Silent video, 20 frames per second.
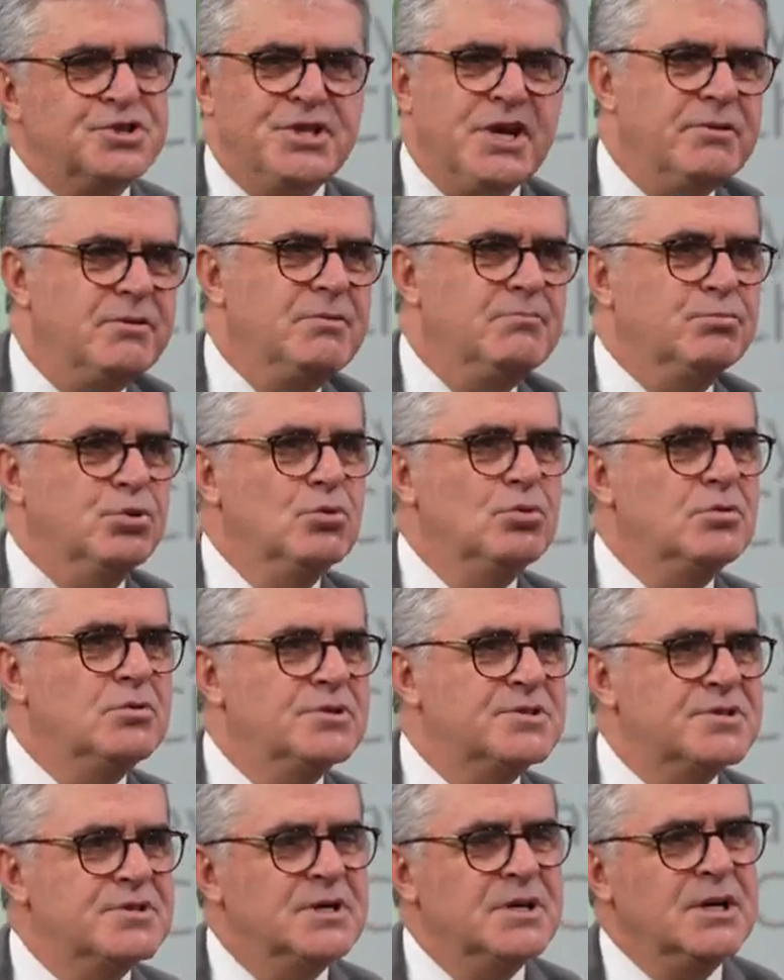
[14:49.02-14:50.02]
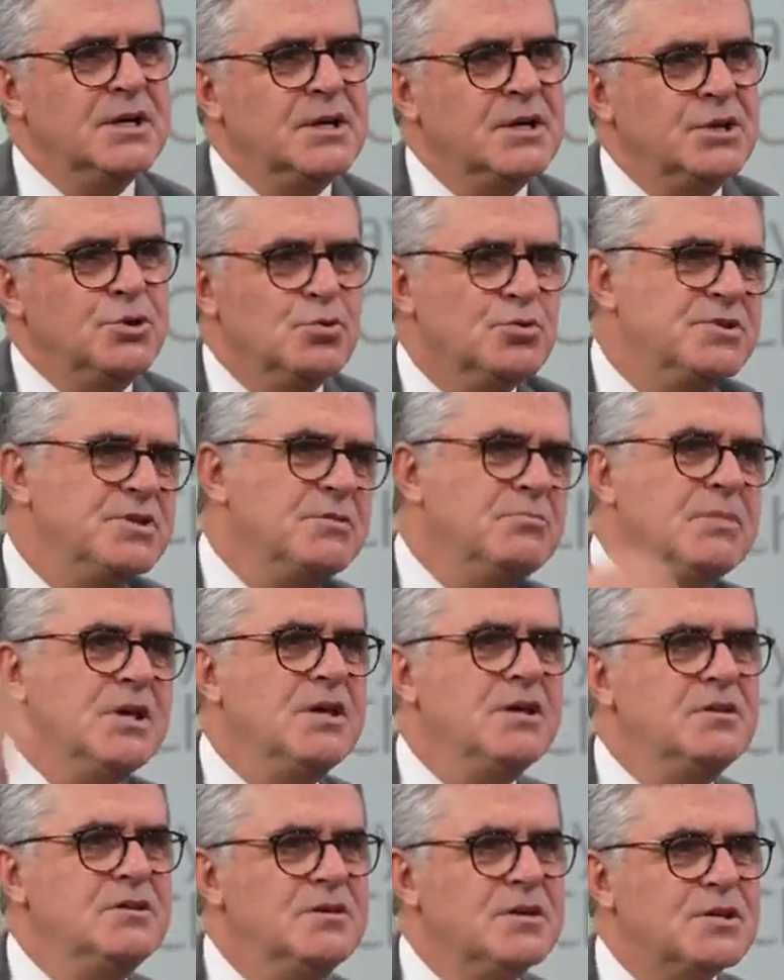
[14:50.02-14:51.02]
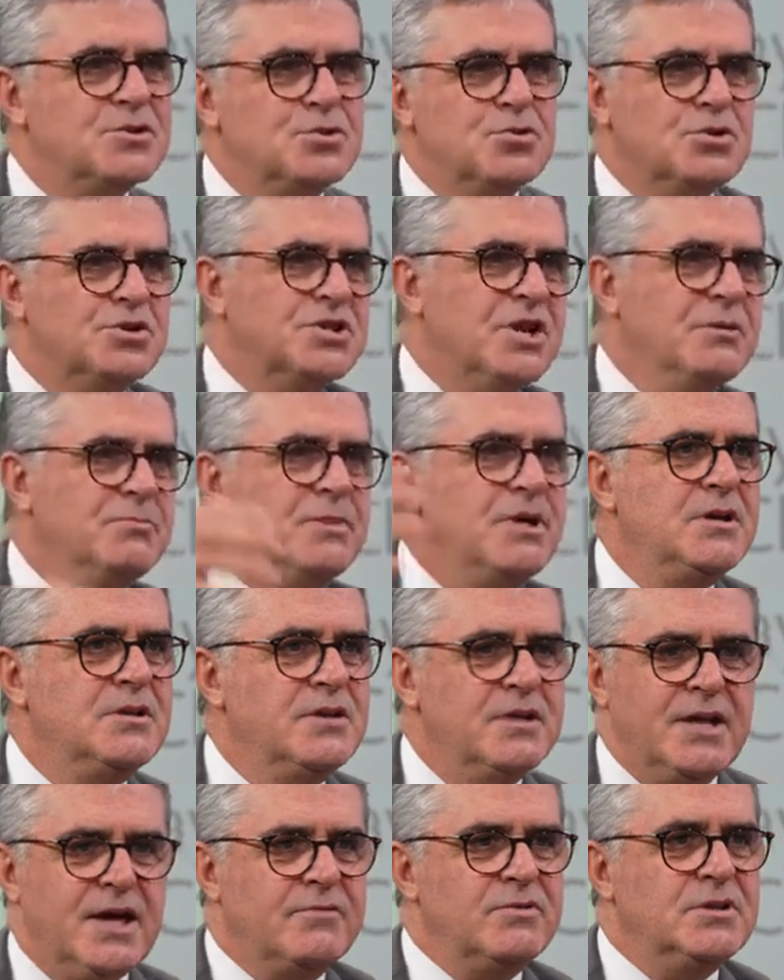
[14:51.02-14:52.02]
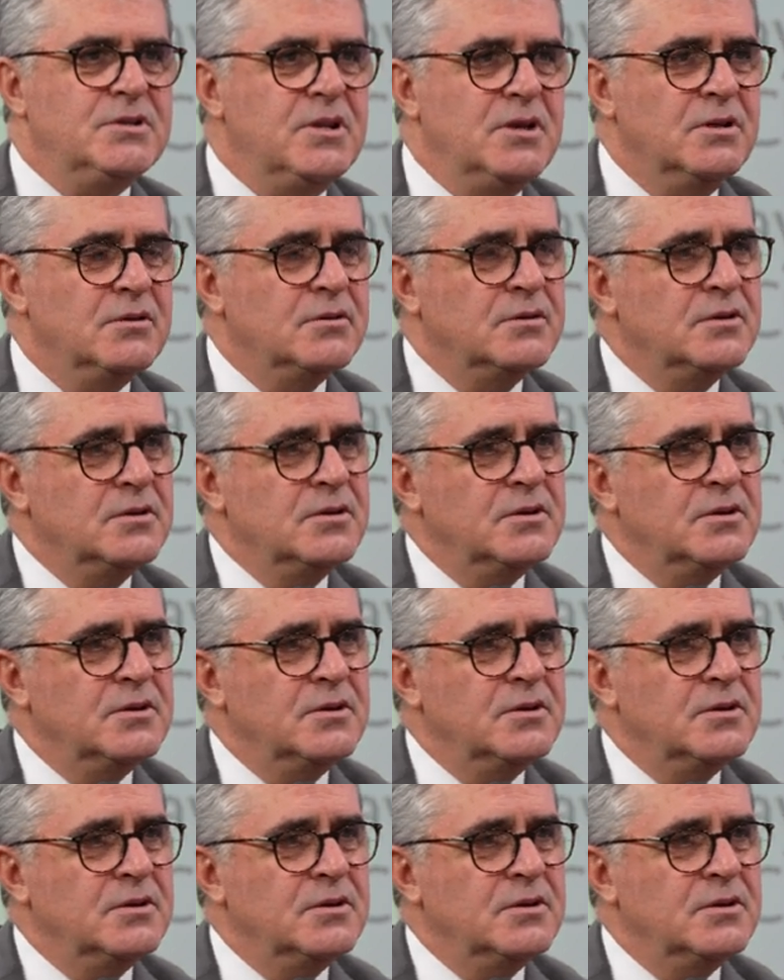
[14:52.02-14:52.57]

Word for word: sharing books, using media, social media, and everything.